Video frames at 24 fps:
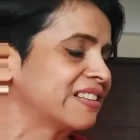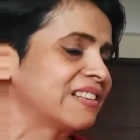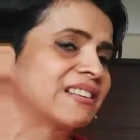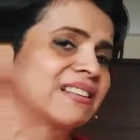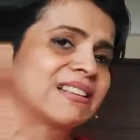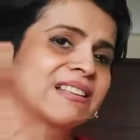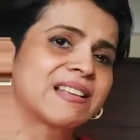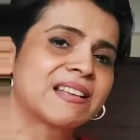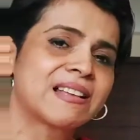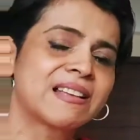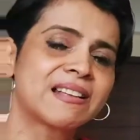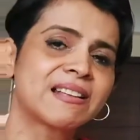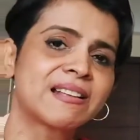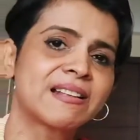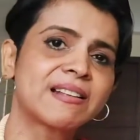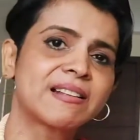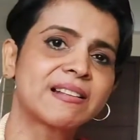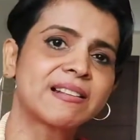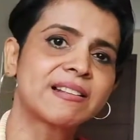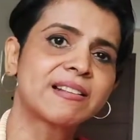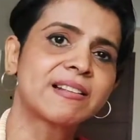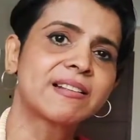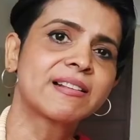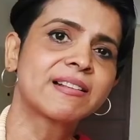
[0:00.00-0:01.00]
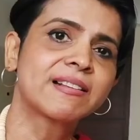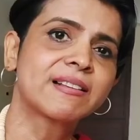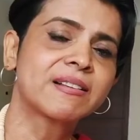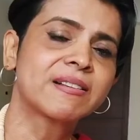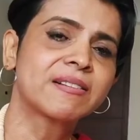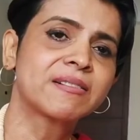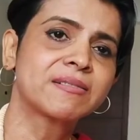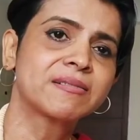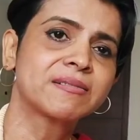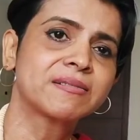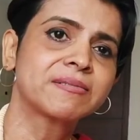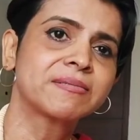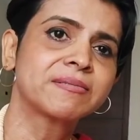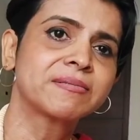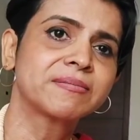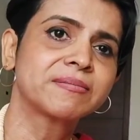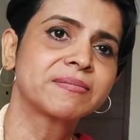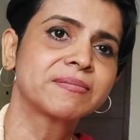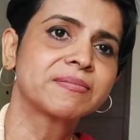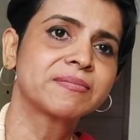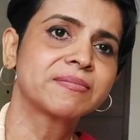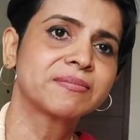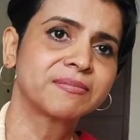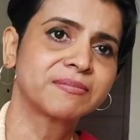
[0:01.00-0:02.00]

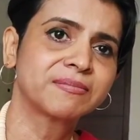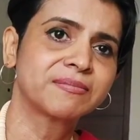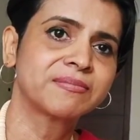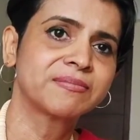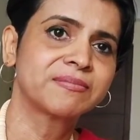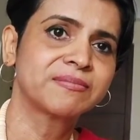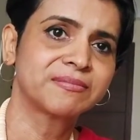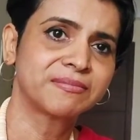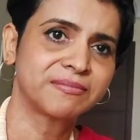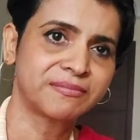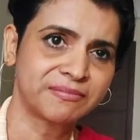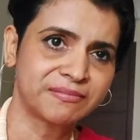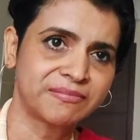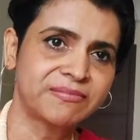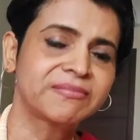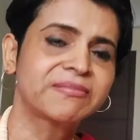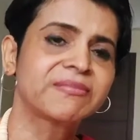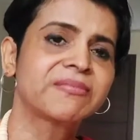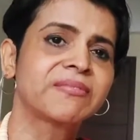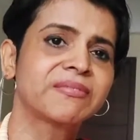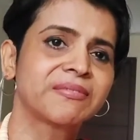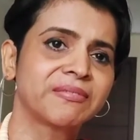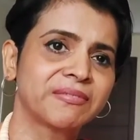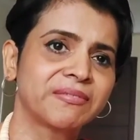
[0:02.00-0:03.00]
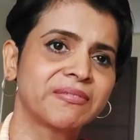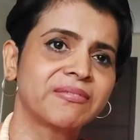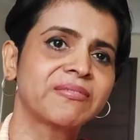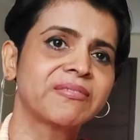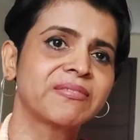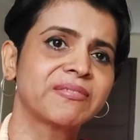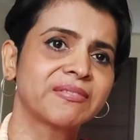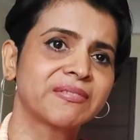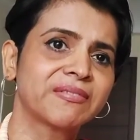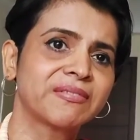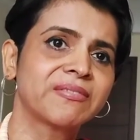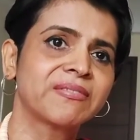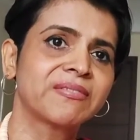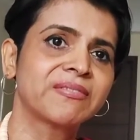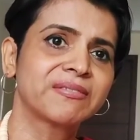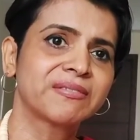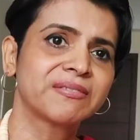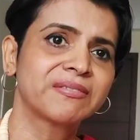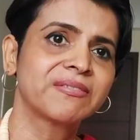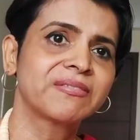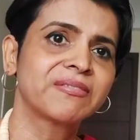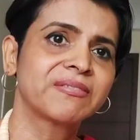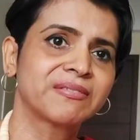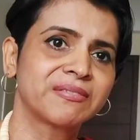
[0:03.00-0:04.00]

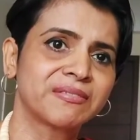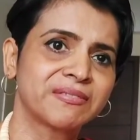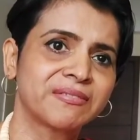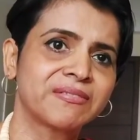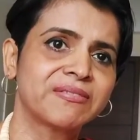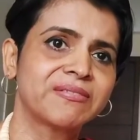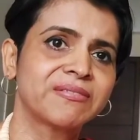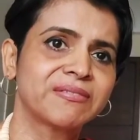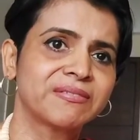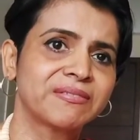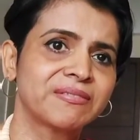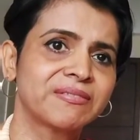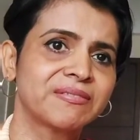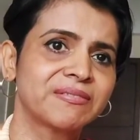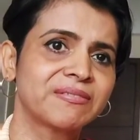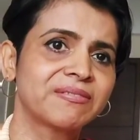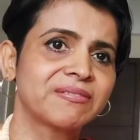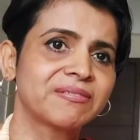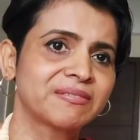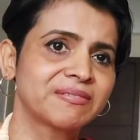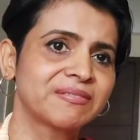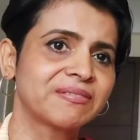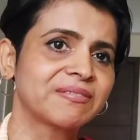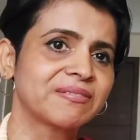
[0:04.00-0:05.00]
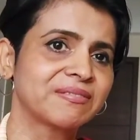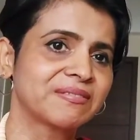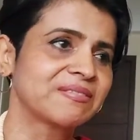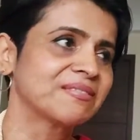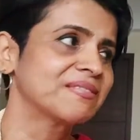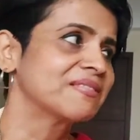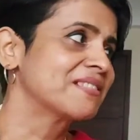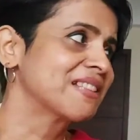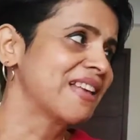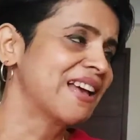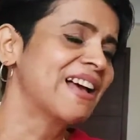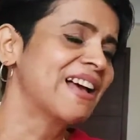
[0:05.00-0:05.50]
(not speaking)